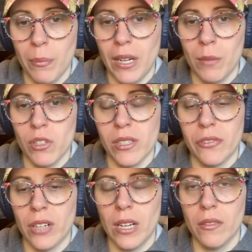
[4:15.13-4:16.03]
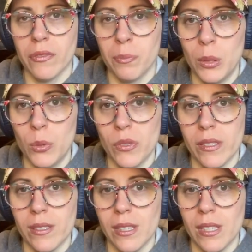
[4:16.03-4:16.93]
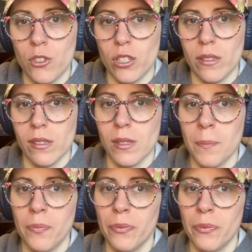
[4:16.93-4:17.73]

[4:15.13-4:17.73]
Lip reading: But I'm just afraid of Boone's decisions